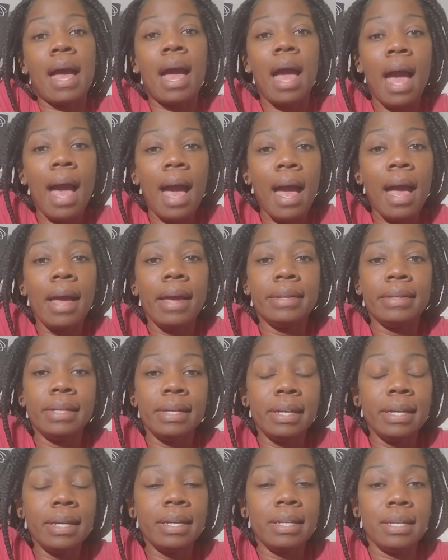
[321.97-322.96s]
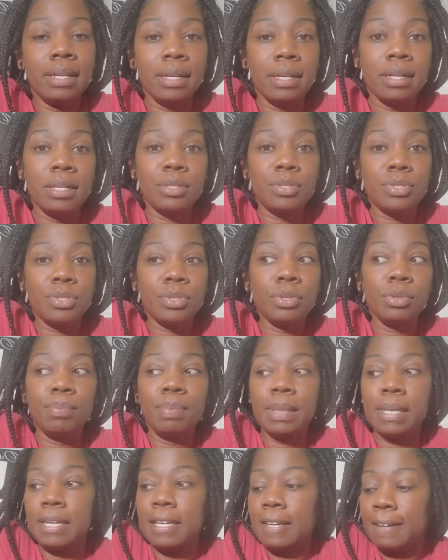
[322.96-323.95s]
I need it to
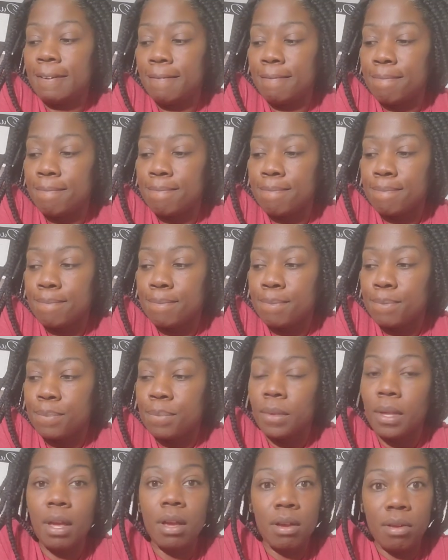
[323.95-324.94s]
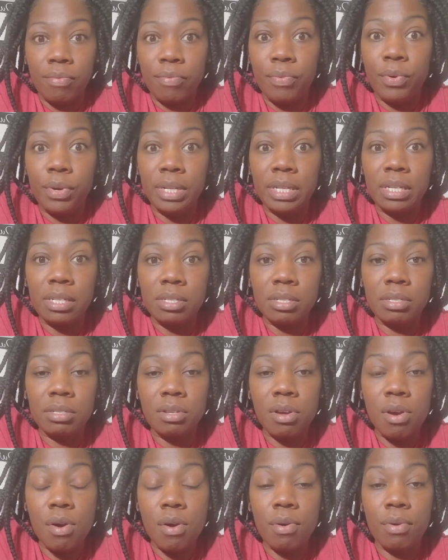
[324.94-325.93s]
be 40 inches
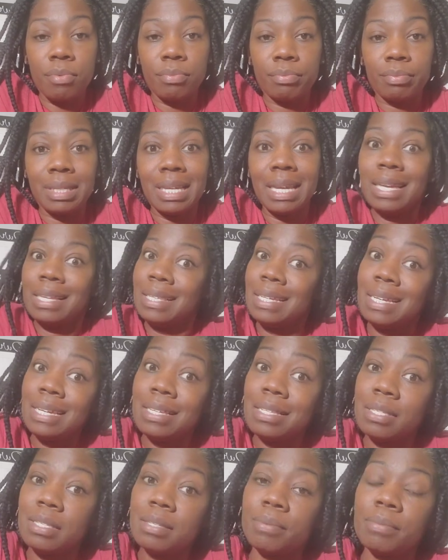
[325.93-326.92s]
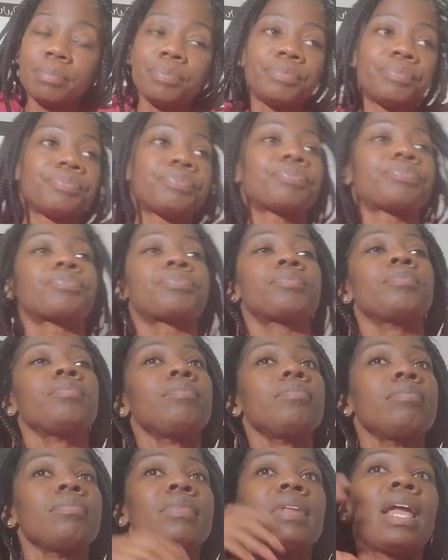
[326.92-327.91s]
tall, at least.
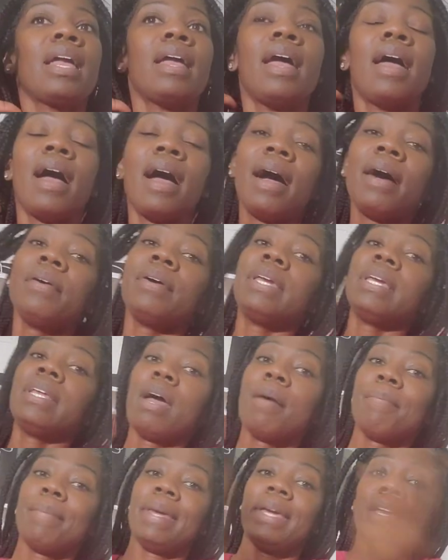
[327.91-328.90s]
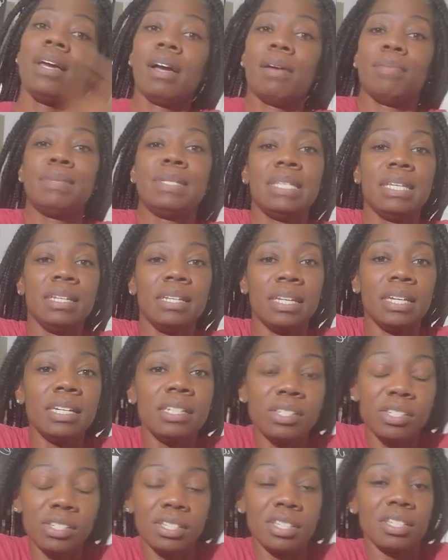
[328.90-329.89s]
How can I make up 10
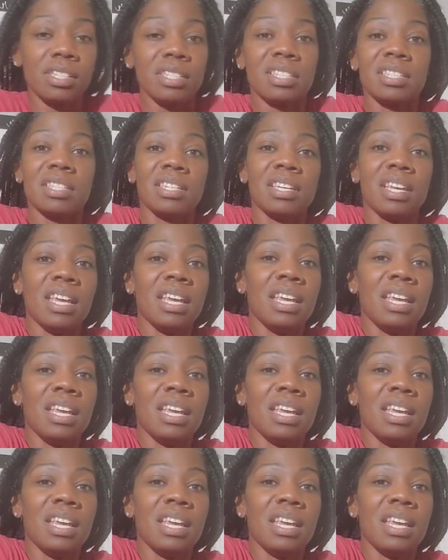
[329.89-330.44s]
inches